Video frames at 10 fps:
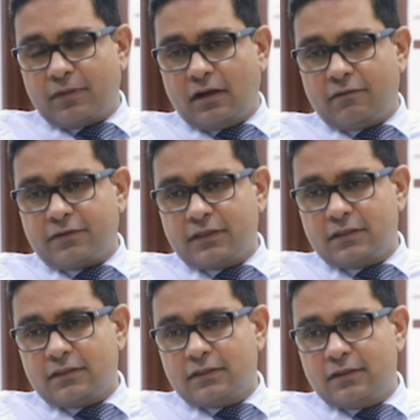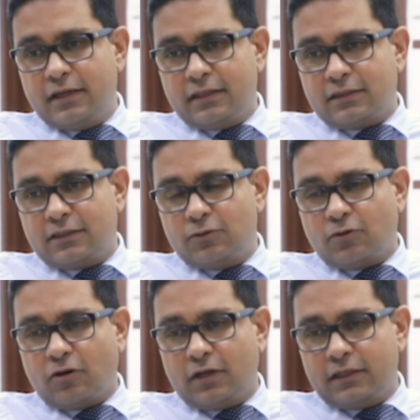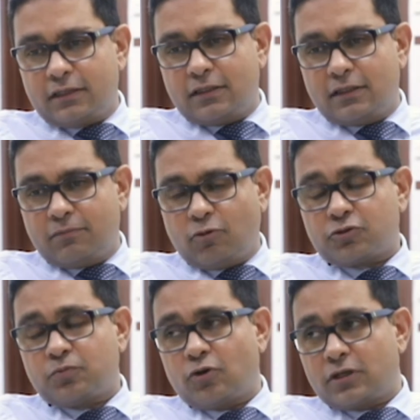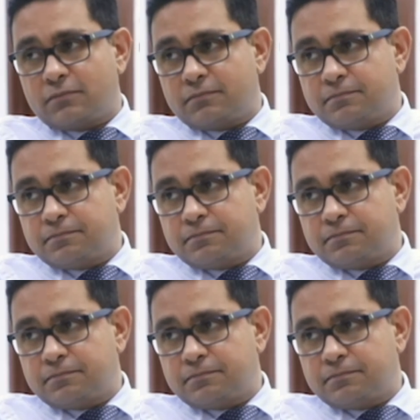after death you call it post-mortem.